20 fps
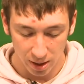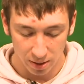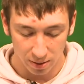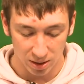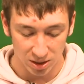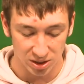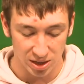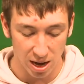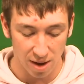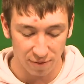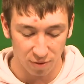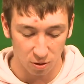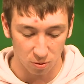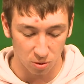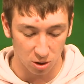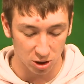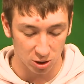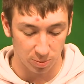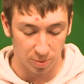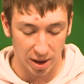The staff all
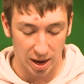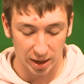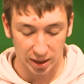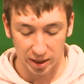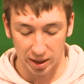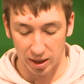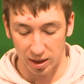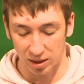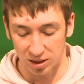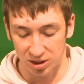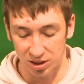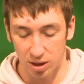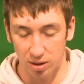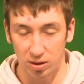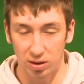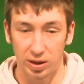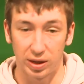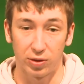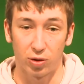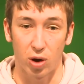rushed back in, and
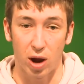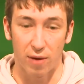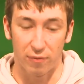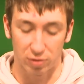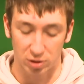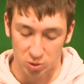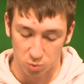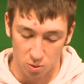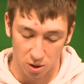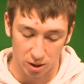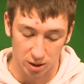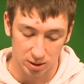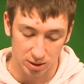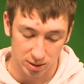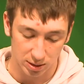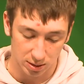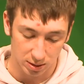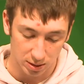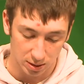suddenly their efforts worked.